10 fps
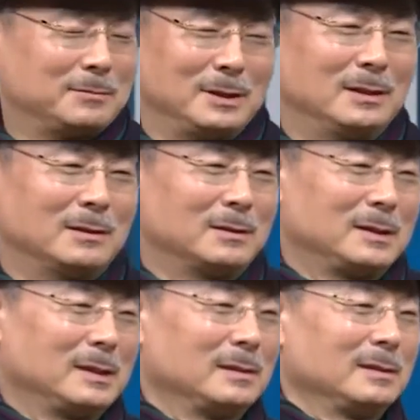You
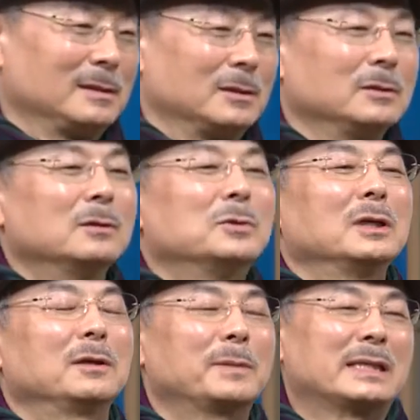shouldn't overthink the
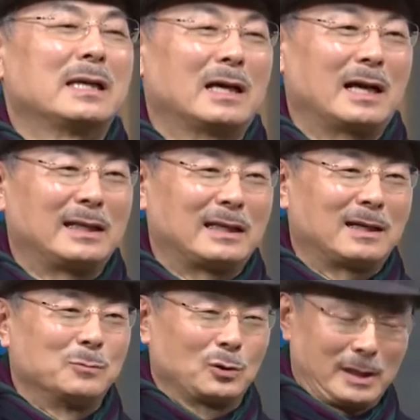Atomy business.